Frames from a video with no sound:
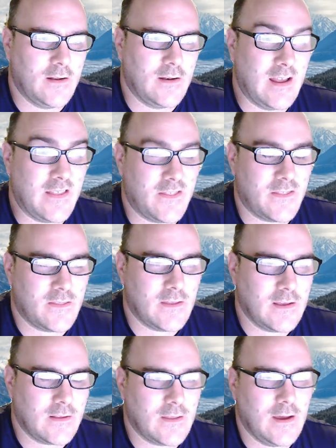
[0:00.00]
and I
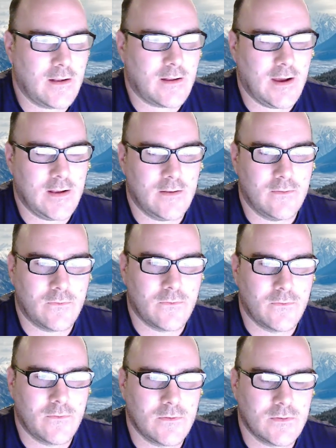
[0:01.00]
think that kind
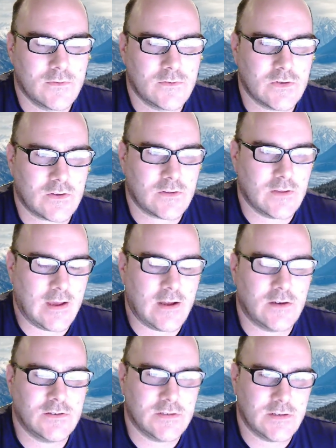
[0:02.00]
of took the
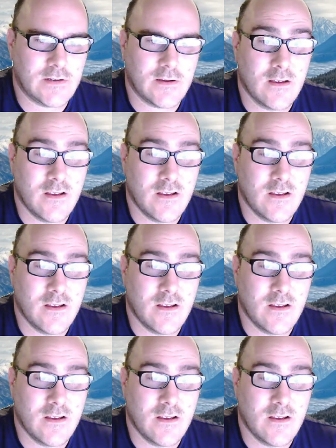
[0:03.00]
energy